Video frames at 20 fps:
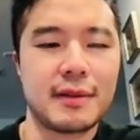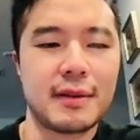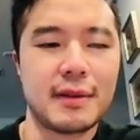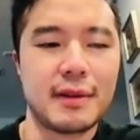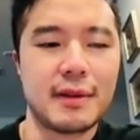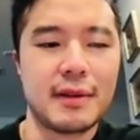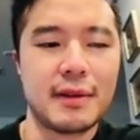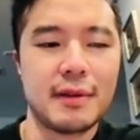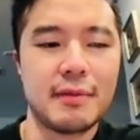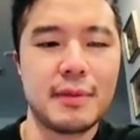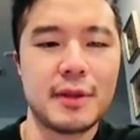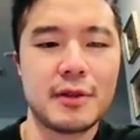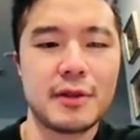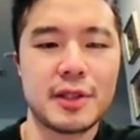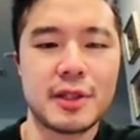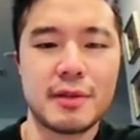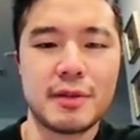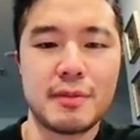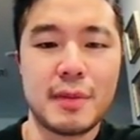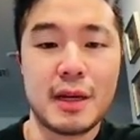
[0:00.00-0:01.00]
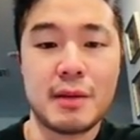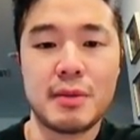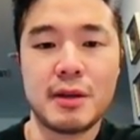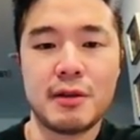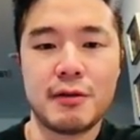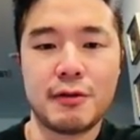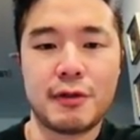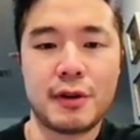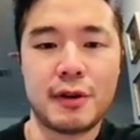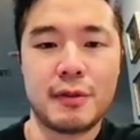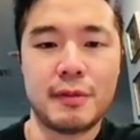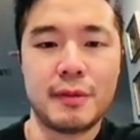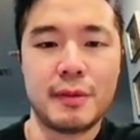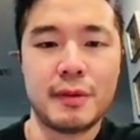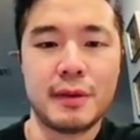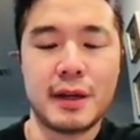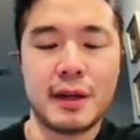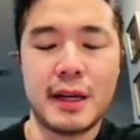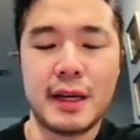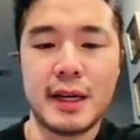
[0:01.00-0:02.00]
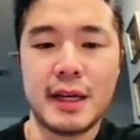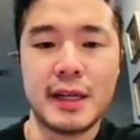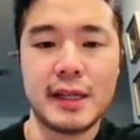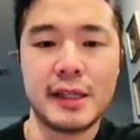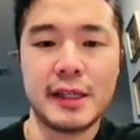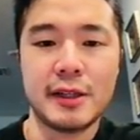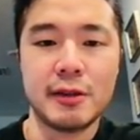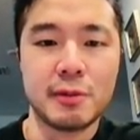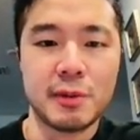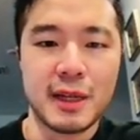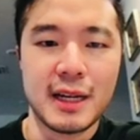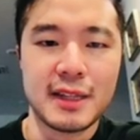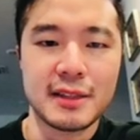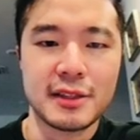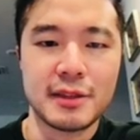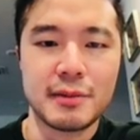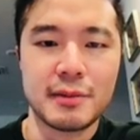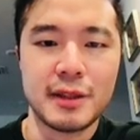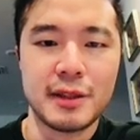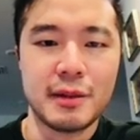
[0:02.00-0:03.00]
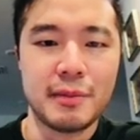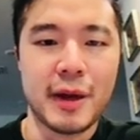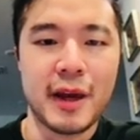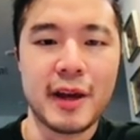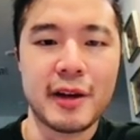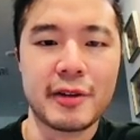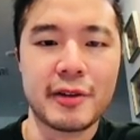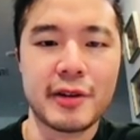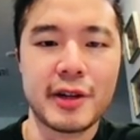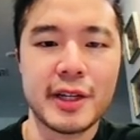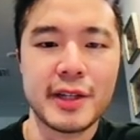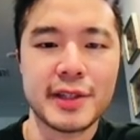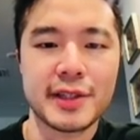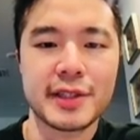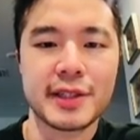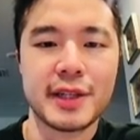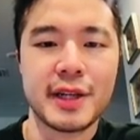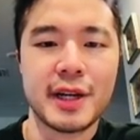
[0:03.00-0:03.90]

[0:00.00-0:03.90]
mucin may be from a neoplasm in the pancreas.